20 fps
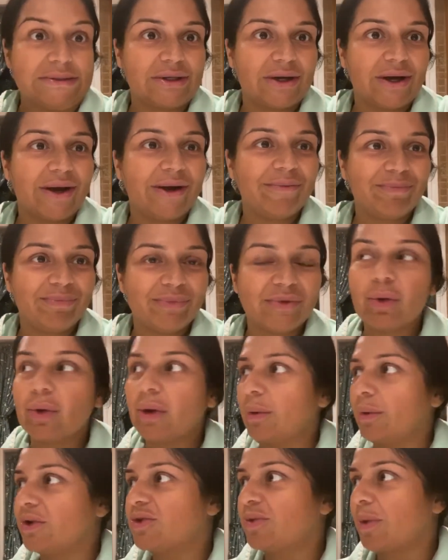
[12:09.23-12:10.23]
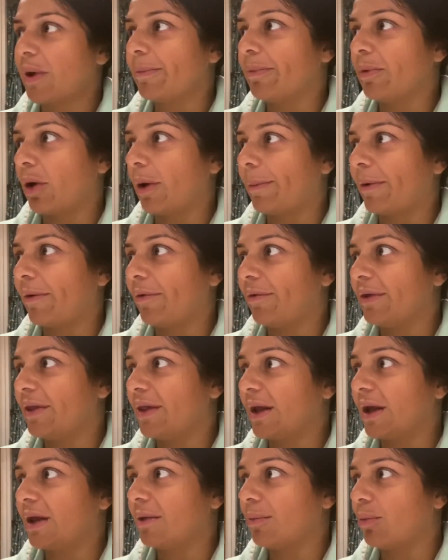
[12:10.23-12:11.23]
Okay, so then we should probably blow up
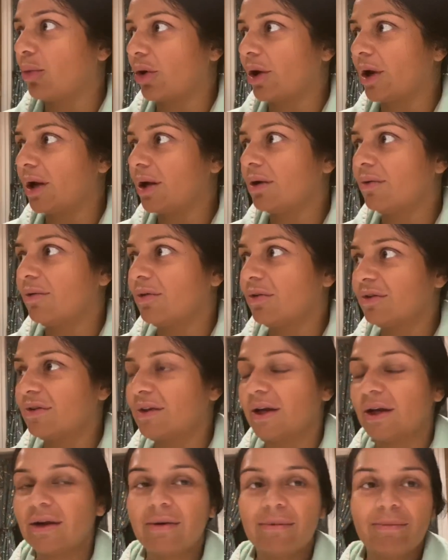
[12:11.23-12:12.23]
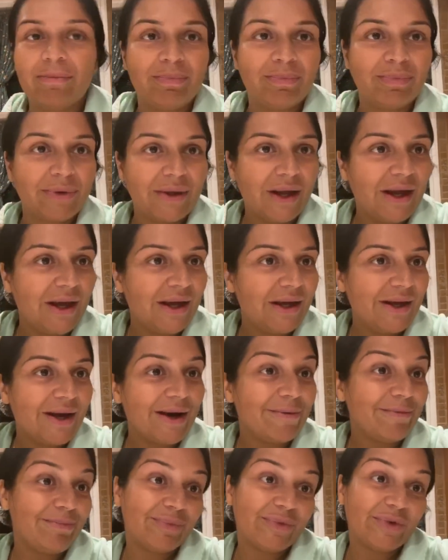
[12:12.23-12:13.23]
everything in the morning first thing.
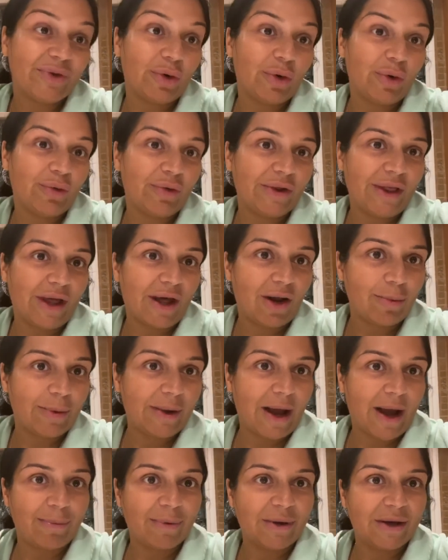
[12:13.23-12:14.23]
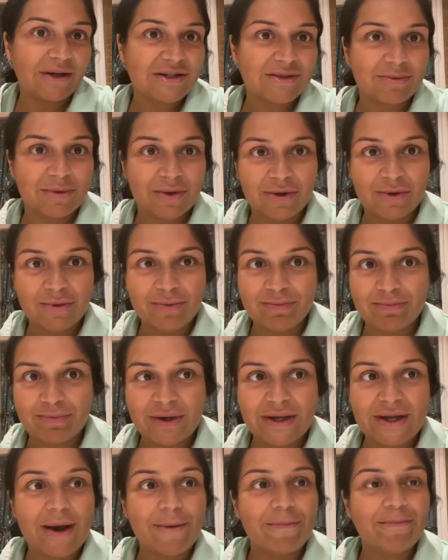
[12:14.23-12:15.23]
Yeah, so hopefully that'll be happening tomorrow.
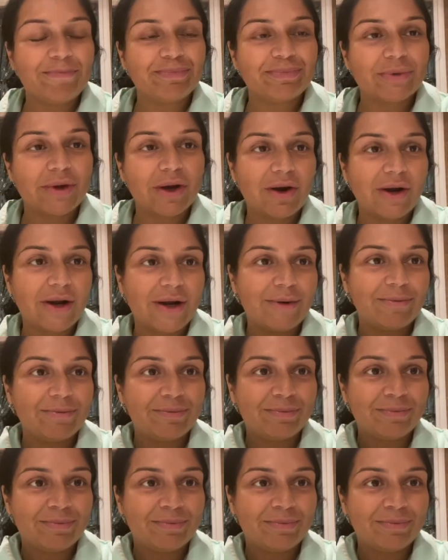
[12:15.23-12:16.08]
But yeah, all right.